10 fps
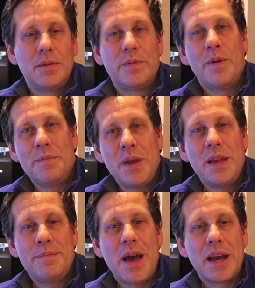For
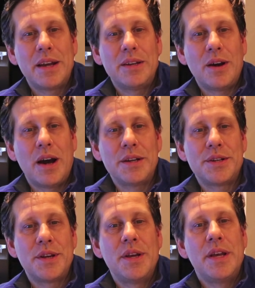me,
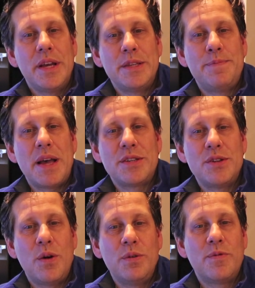McIntosh is
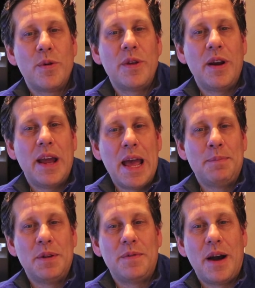best known for their
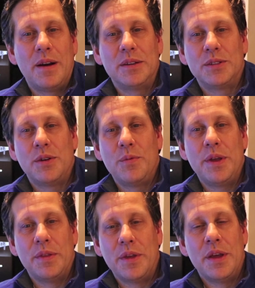amplifiers
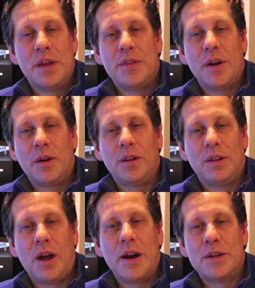with their
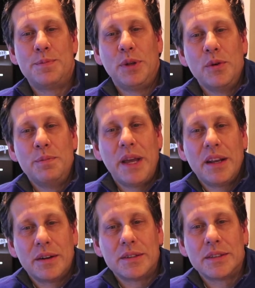large blue
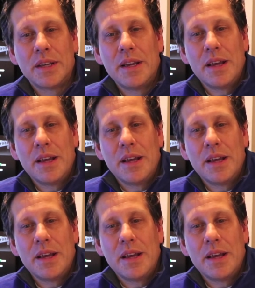meters,